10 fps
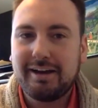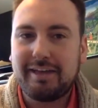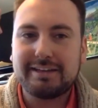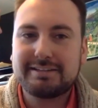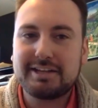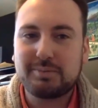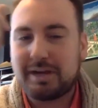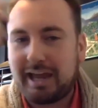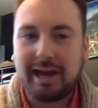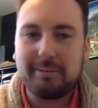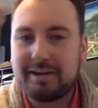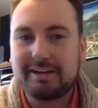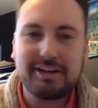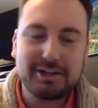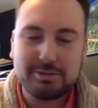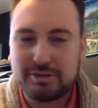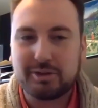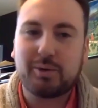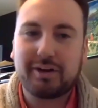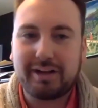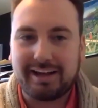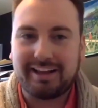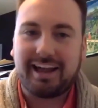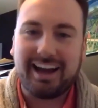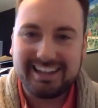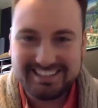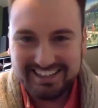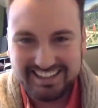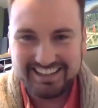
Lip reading: that says we can't be in touch with the working class.